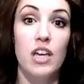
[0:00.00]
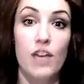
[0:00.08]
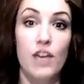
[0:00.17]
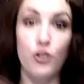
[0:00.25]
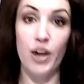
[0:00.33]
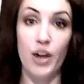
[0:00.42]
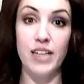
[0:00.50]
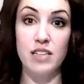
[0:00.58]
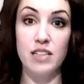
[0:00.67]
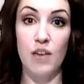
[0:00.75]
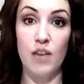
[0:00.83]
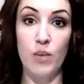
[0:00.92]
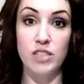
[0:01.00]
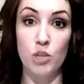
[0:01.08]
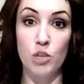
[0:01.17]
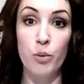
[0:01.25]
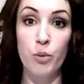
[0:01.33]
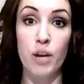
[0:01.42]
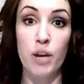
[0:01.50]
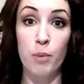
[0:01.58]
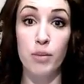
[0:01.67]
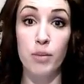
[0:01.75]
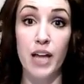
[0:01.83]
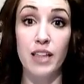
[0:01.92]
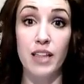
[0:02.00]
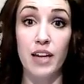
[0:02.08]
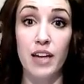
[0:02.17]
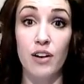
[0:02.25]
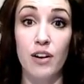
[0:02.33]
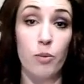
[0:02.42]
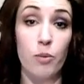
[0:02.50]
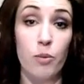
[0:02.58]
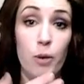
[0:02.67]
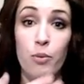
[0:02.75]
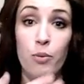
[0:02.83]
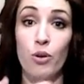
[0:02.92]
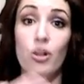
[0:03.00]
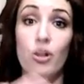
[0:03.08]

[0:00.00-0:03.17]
If you guys have ways that you put on purple eyeliner or purple